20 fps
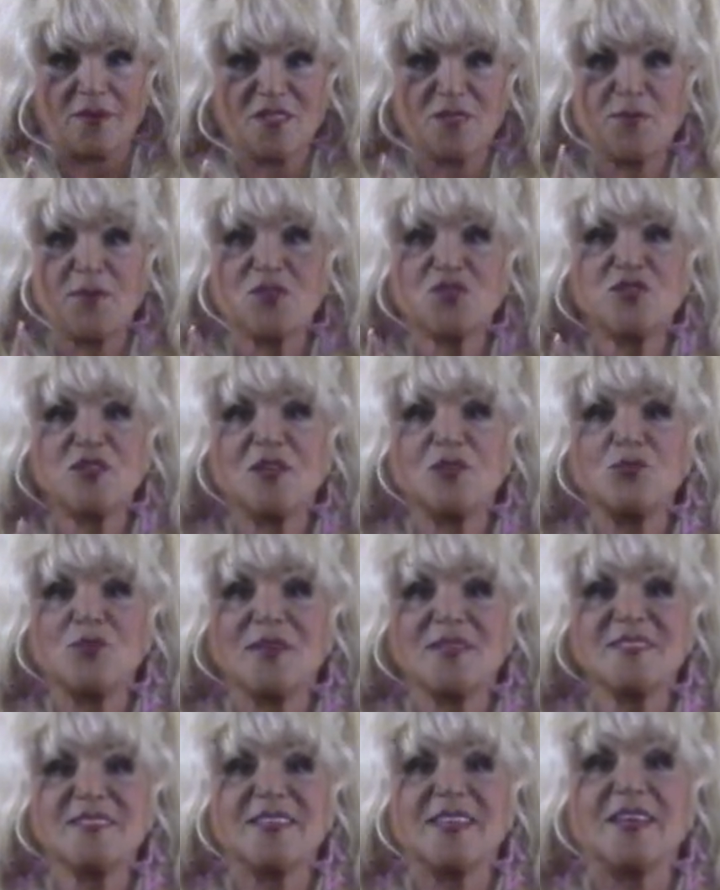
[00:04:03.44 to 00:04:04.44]
especially on
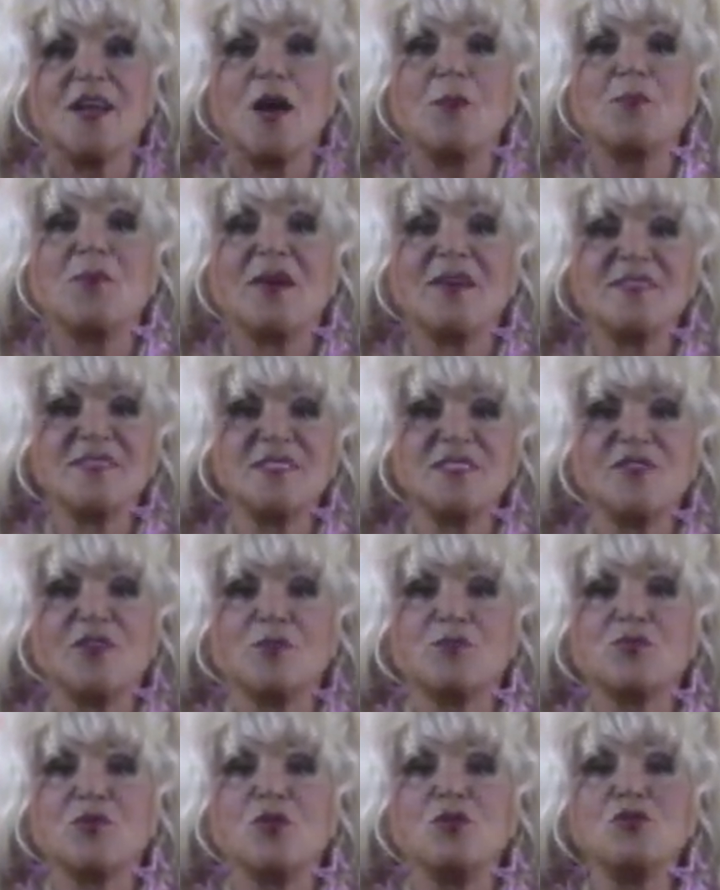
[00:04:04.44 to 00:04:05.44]
Wednesday. A positive
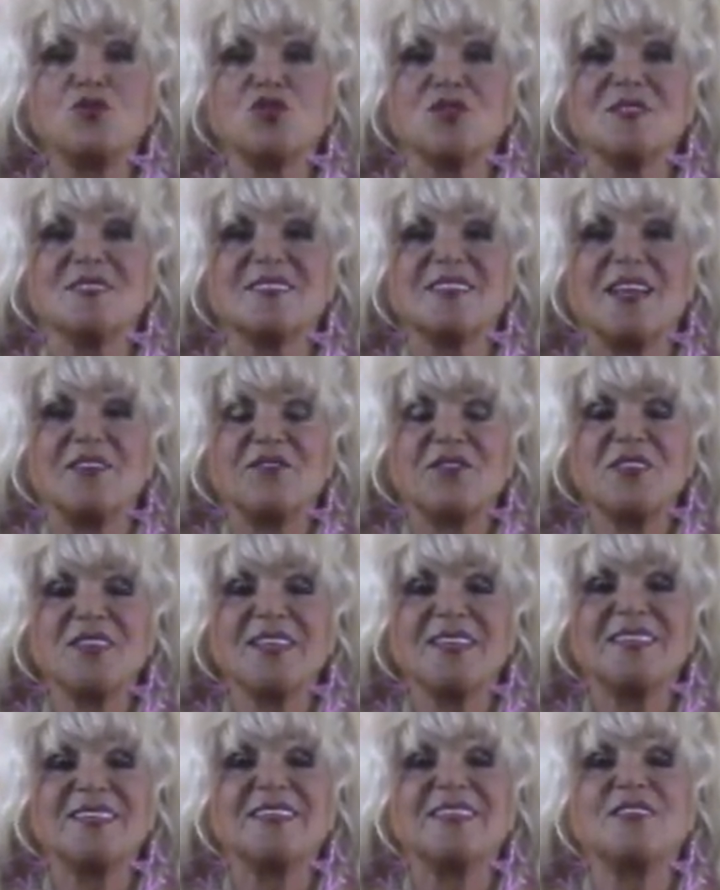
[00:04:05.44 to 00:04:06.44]
approach is
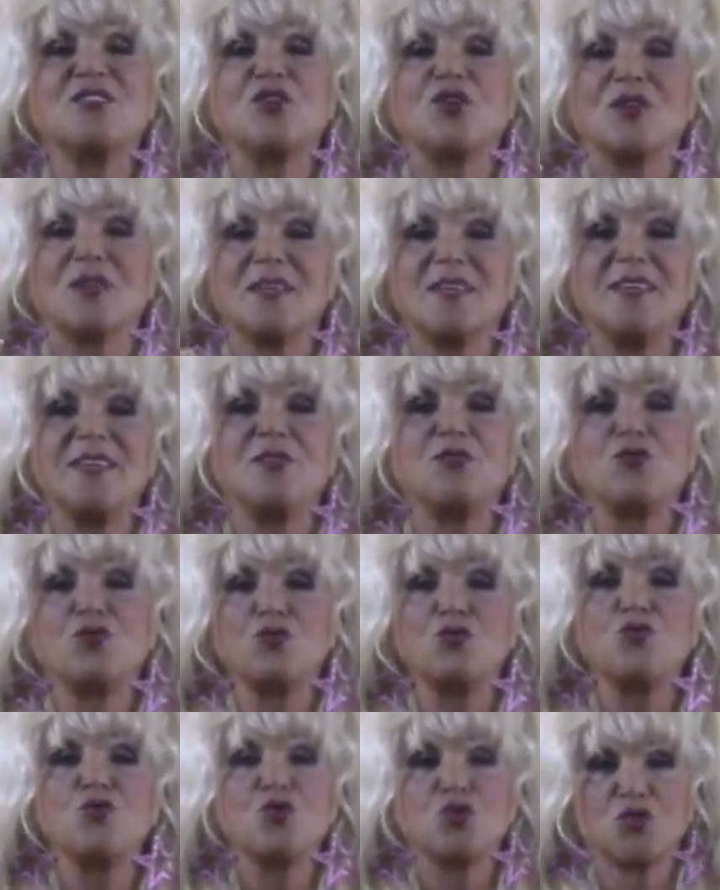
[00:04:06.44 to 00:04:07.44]
definitely the key
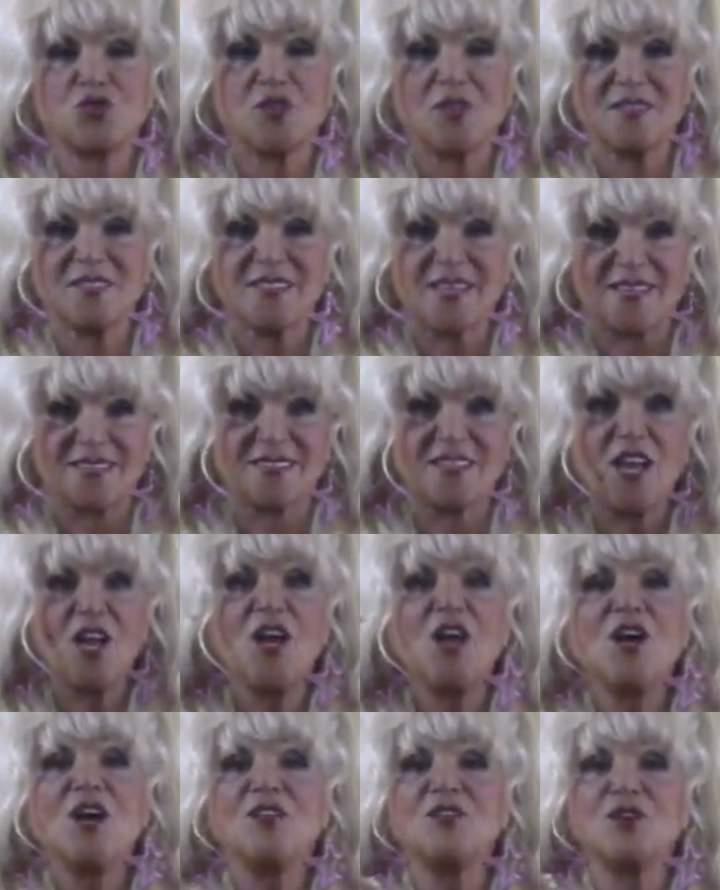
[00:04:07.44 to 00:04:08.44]
to your success.
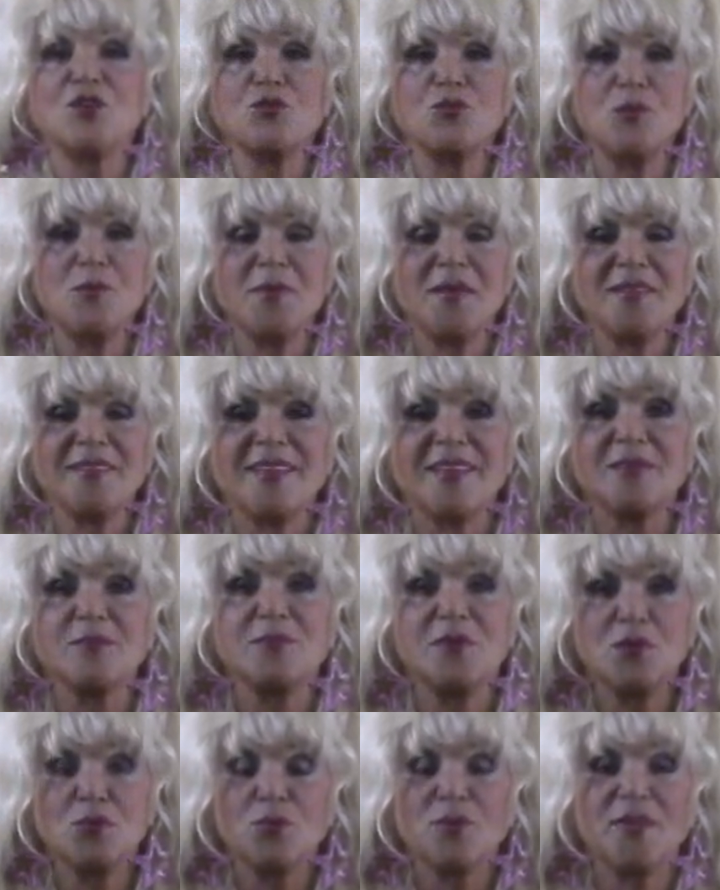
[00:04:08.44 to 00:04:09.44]
An agreement can
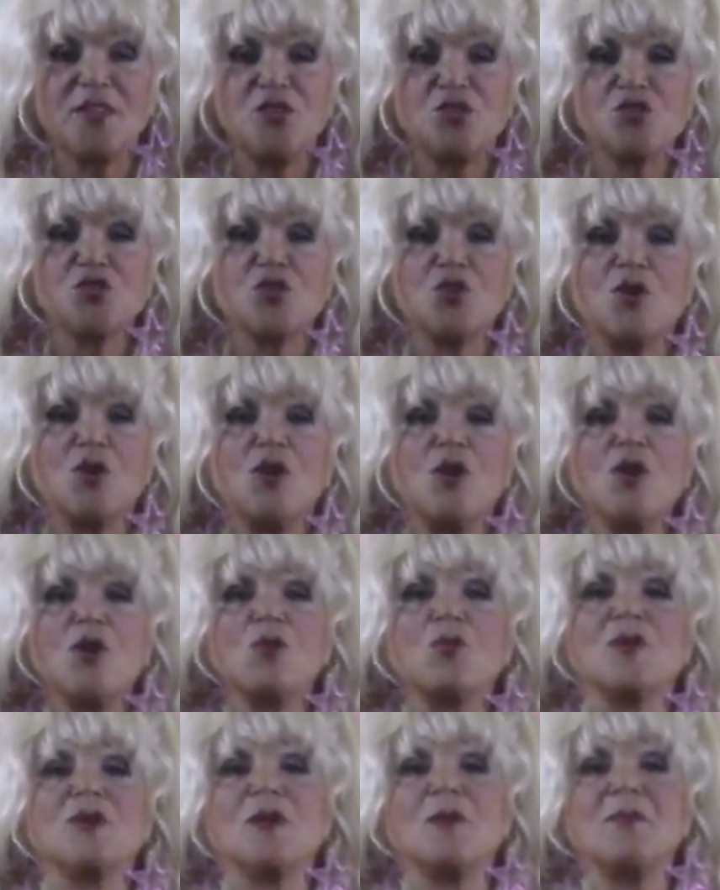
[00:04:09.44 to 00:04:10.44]
be reached
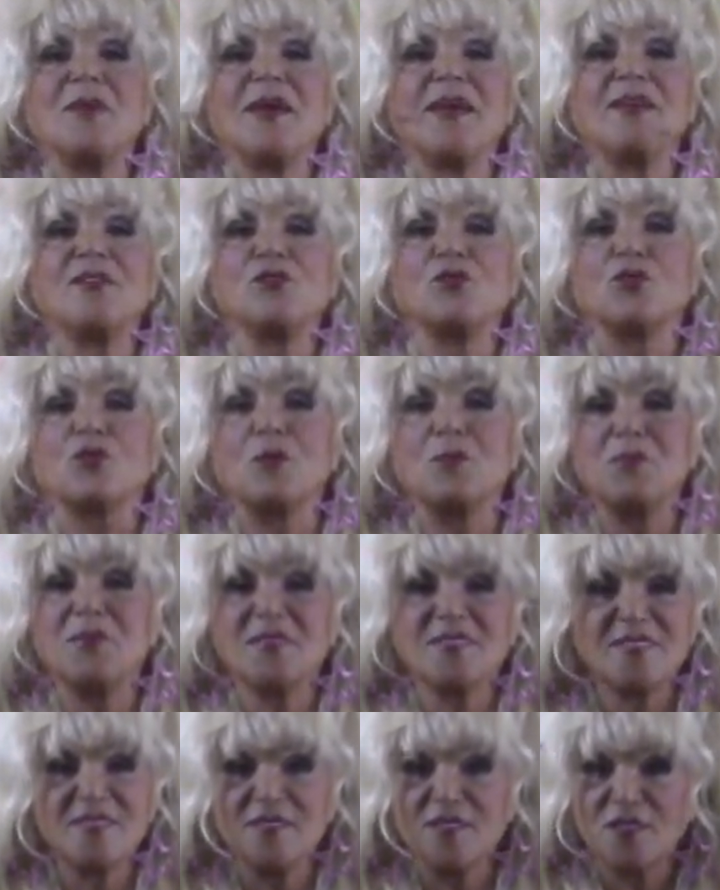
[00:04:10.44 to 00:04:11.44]
with a mate or a
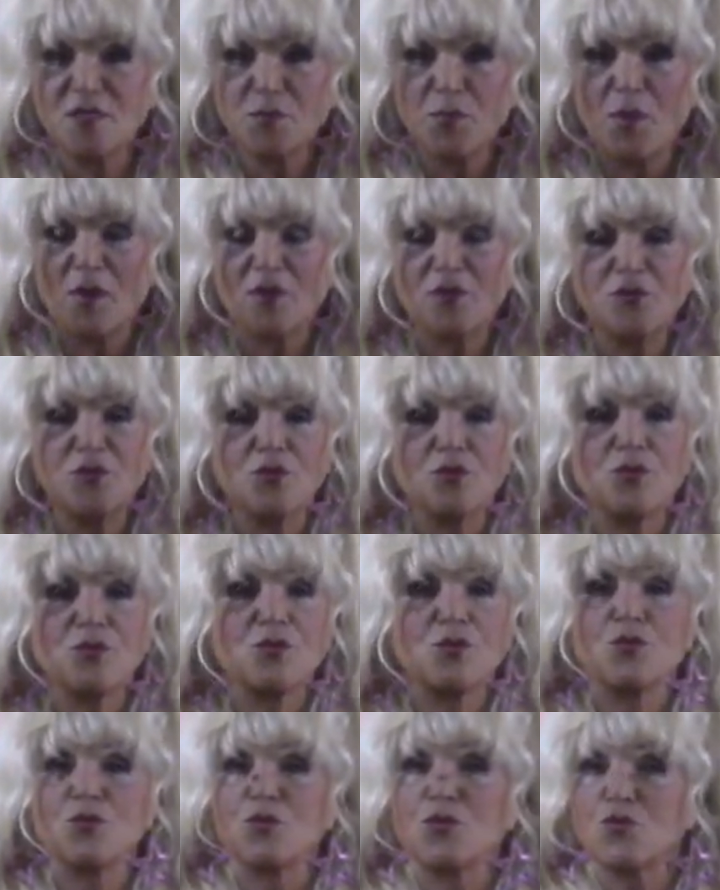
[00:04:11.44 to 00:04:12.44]
business partner
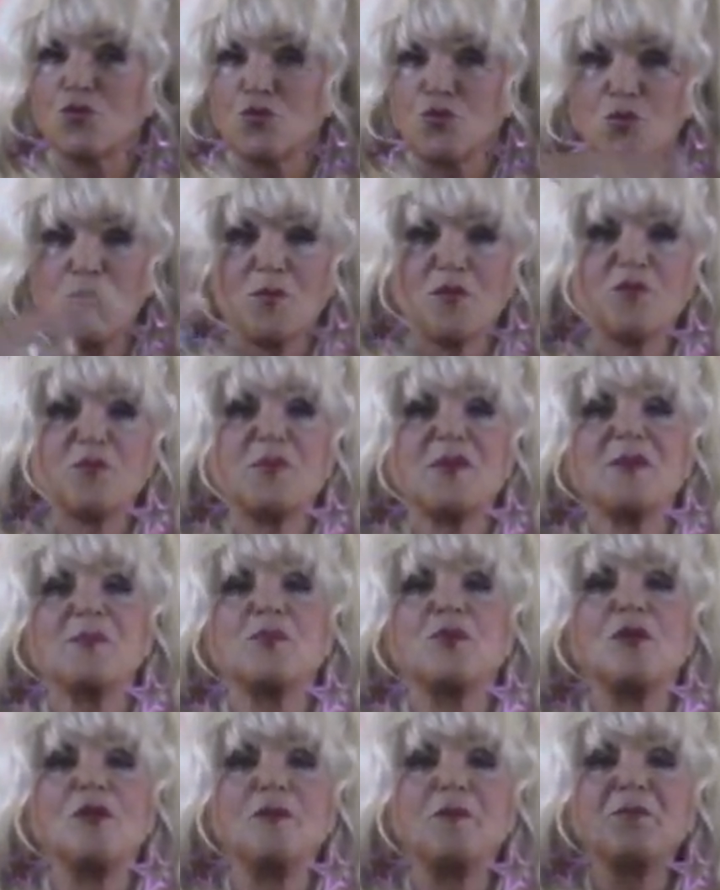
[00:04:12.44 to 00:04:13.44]
or a group of
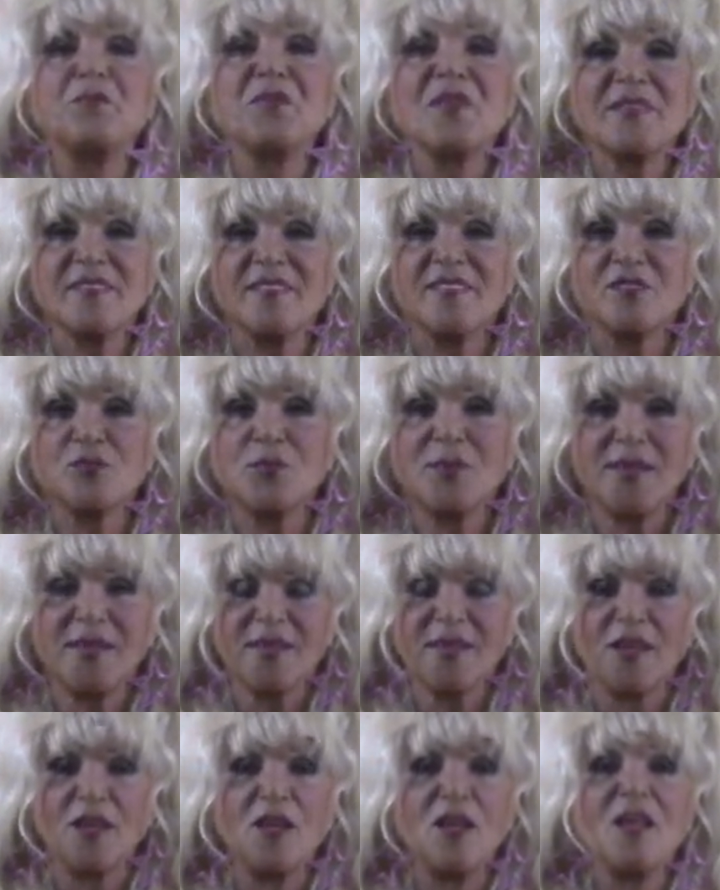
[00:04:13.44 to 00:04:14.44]
people this
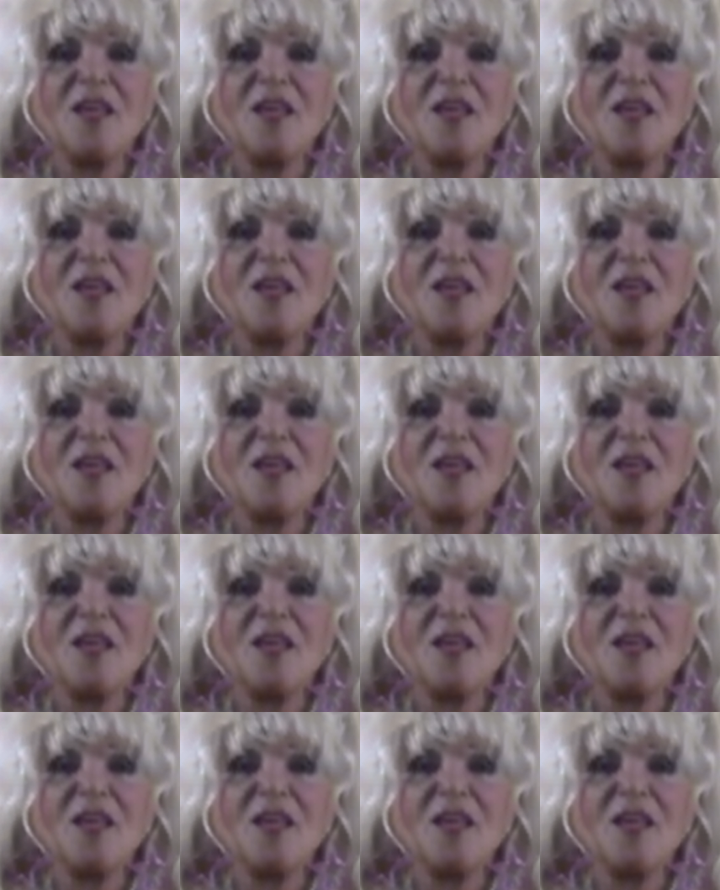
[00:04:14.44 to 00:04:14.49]
week.